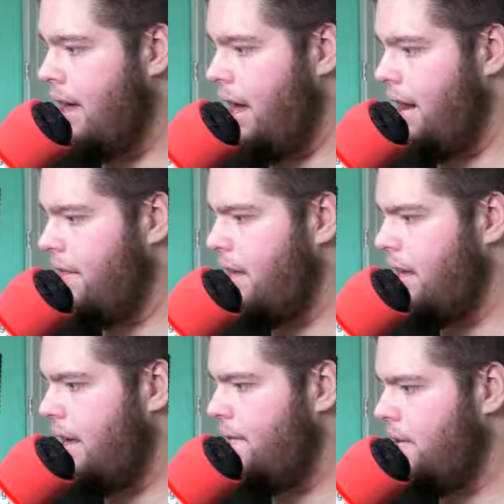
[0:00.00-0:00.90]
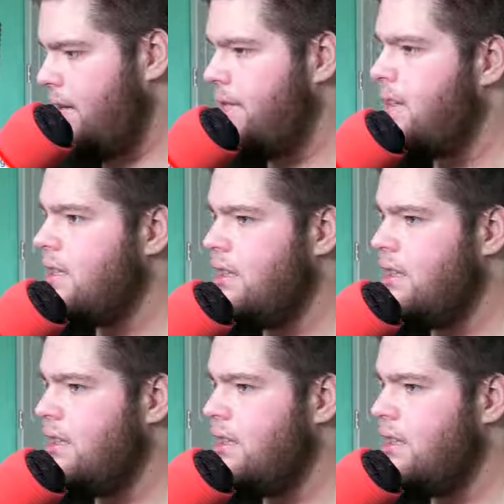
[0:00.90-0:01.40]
And I think even in this